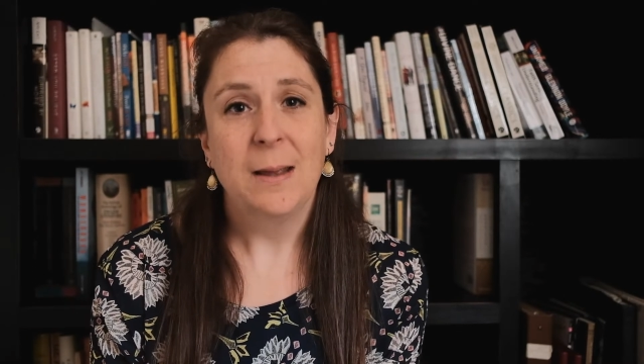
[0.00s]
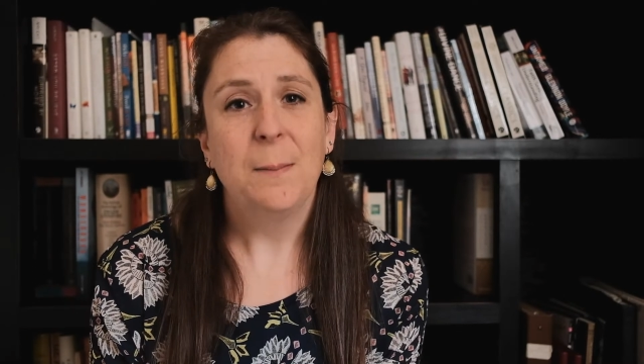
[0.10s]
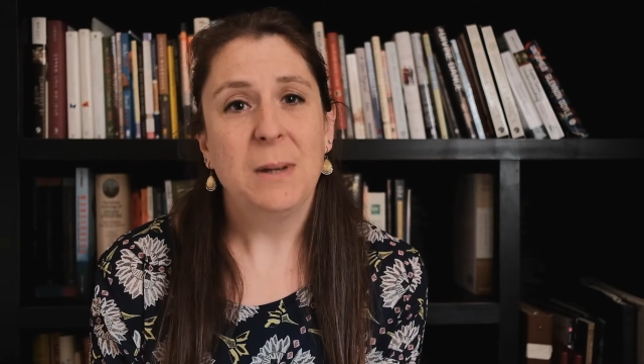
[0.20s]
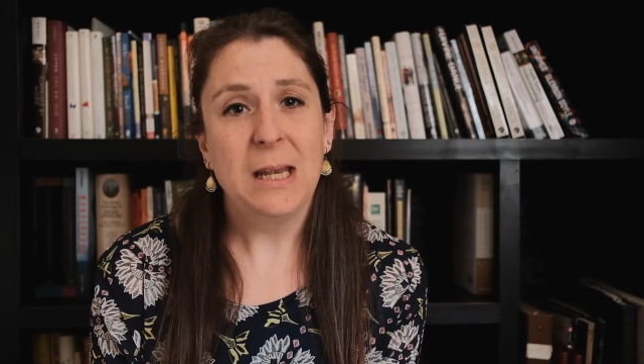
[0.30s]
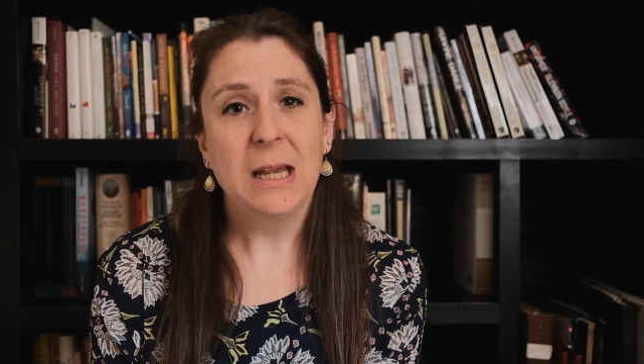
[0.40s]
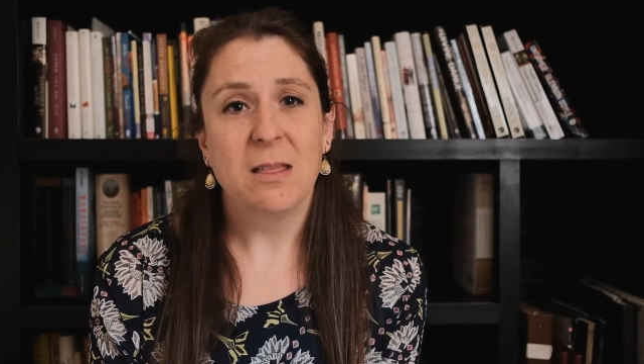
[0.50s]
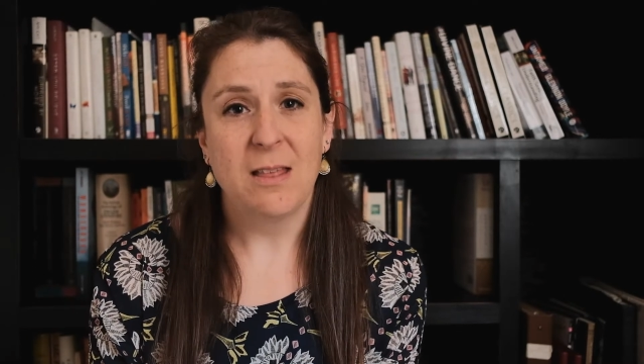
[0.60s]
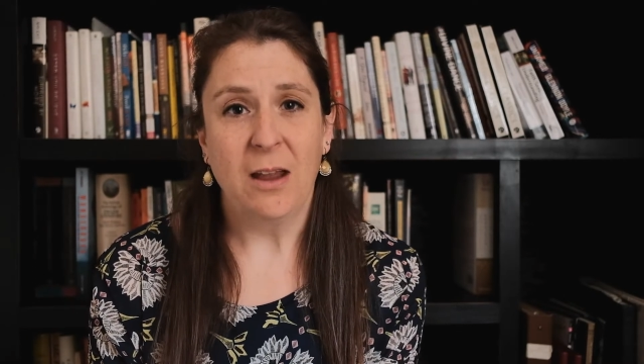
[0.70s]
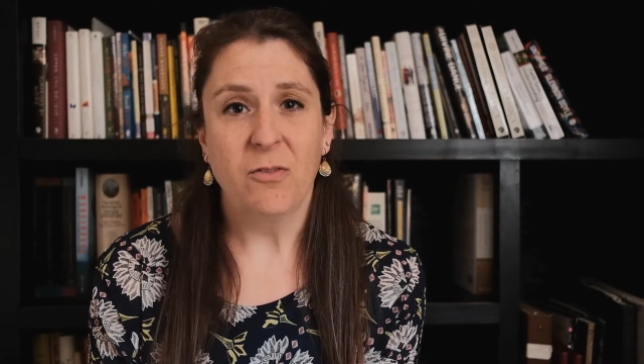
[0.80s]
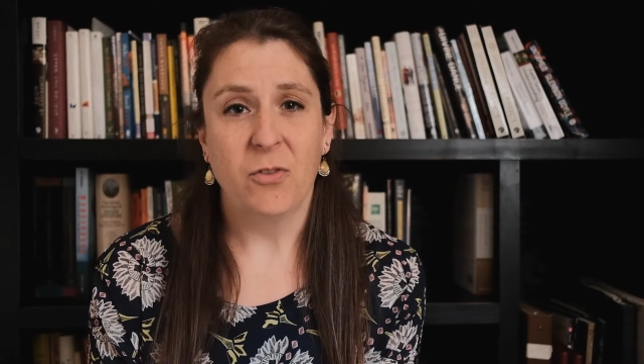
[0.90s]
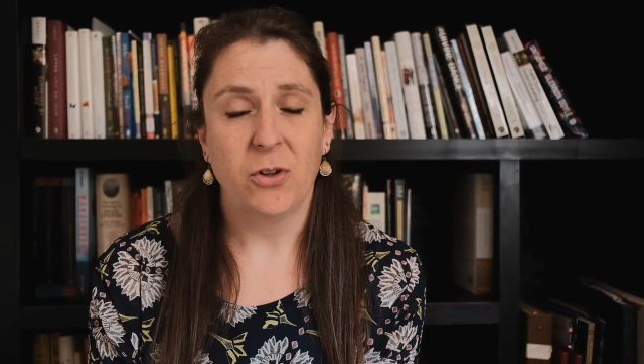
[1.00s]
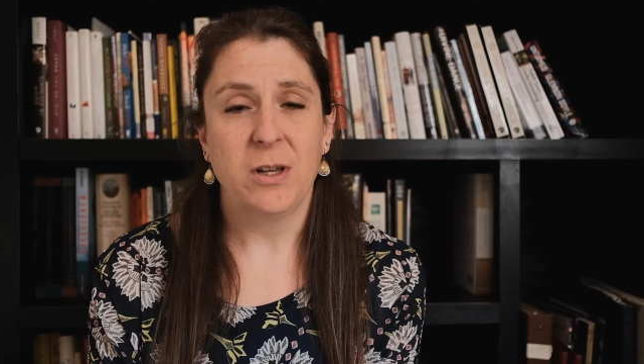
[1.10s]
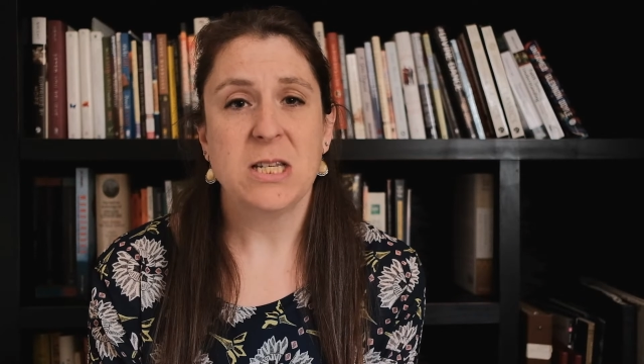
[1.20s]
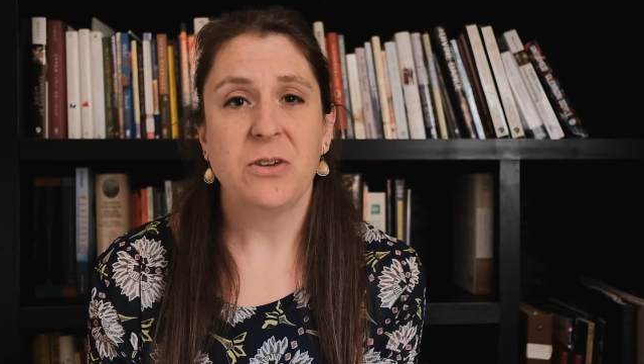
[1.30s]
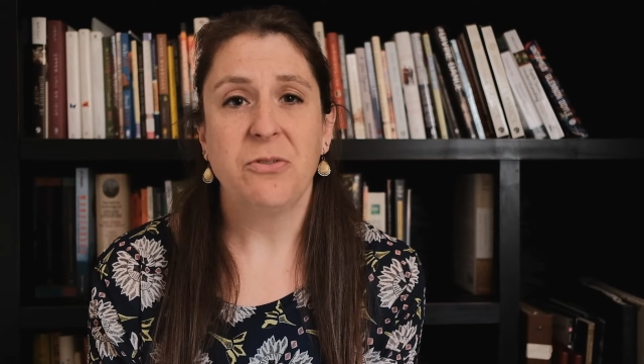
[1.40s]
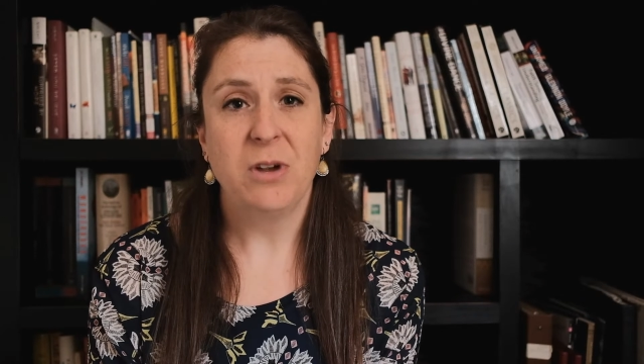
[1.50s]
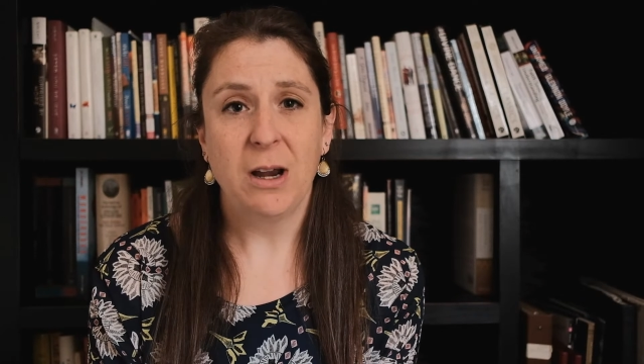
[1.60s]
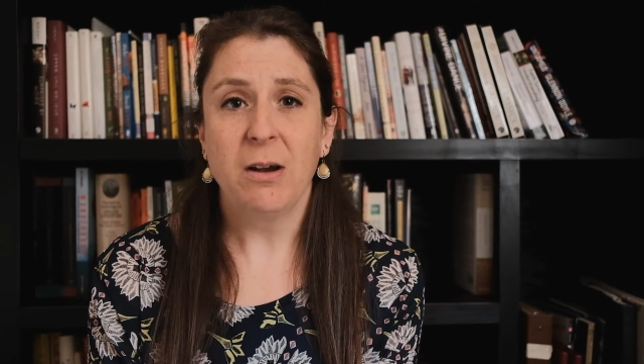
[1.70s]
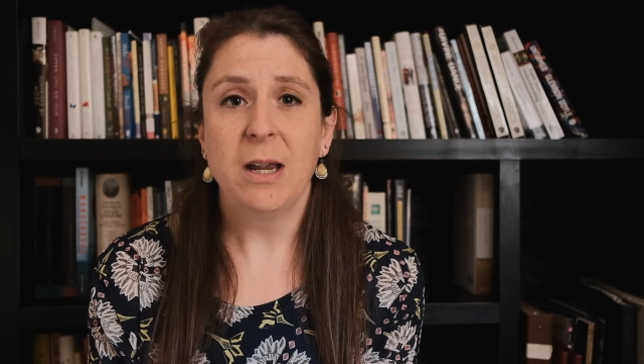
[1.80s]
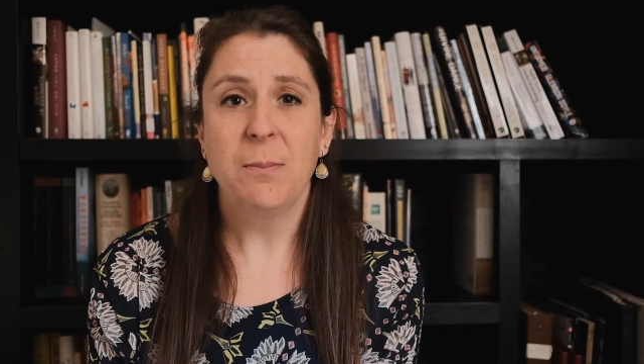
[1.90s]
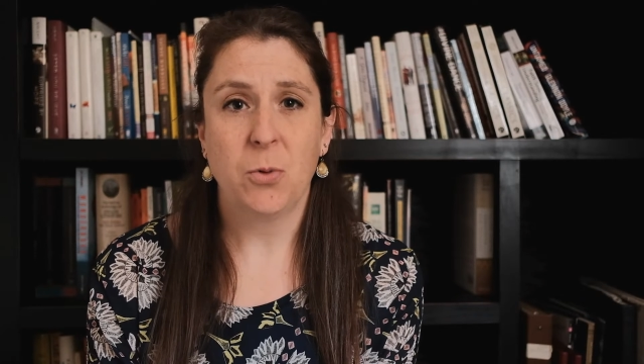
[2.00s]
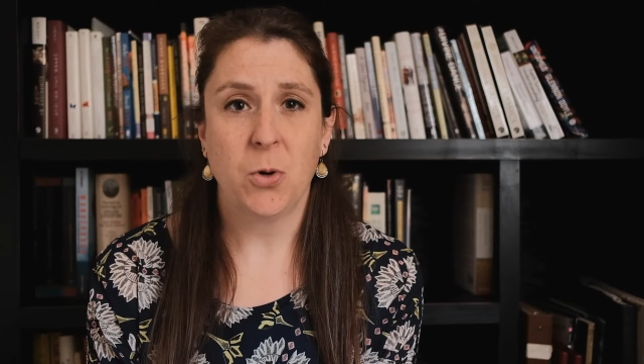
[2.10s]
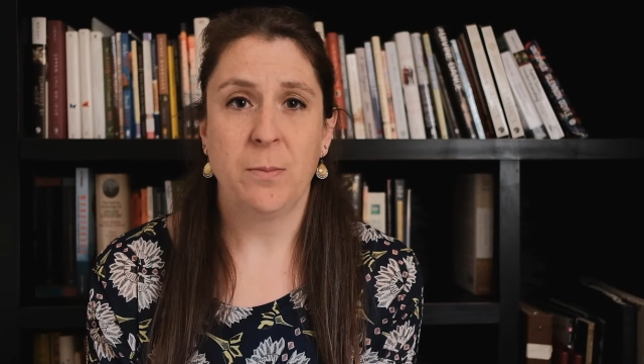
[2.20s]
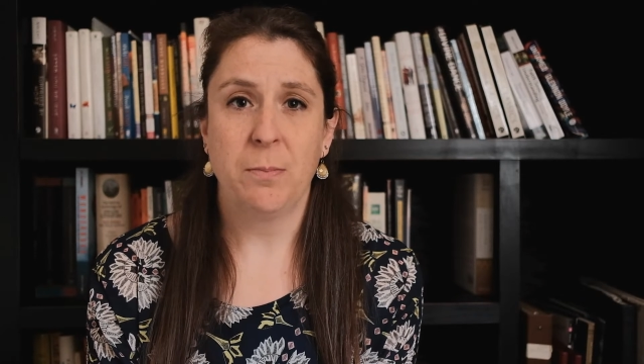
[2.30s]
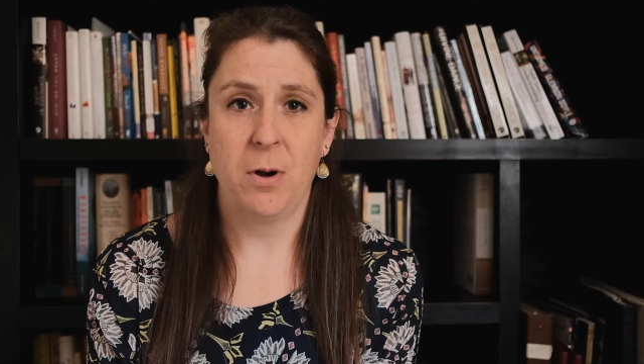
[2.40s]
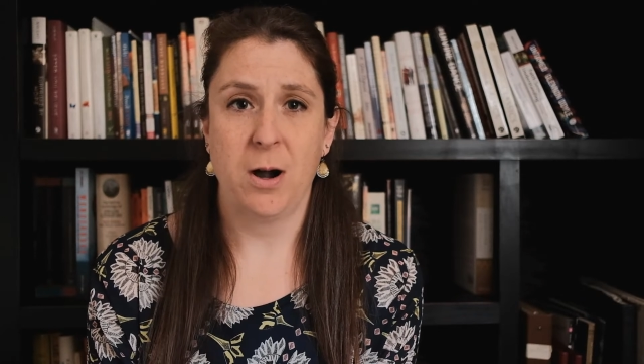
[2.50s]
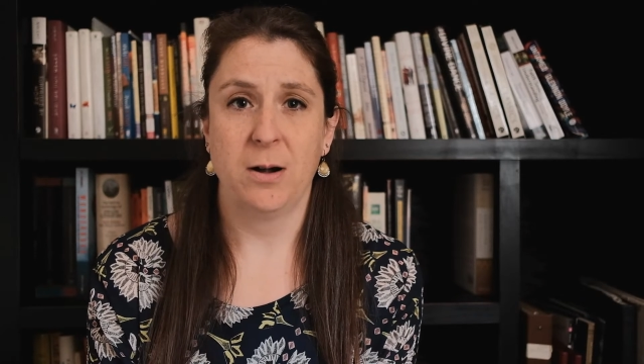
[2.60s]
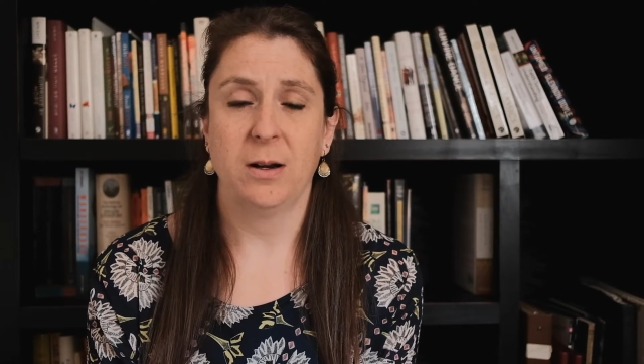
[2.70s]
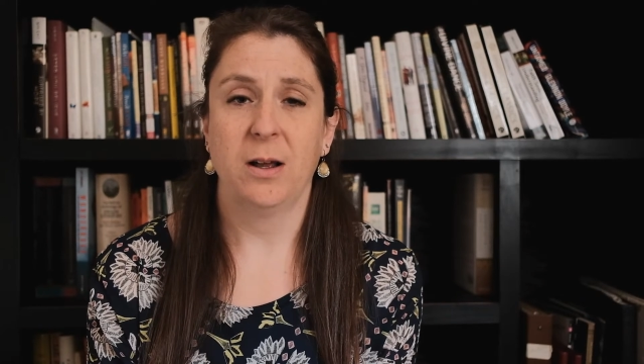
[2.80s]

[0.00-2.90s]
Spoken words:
being thankful is a very important part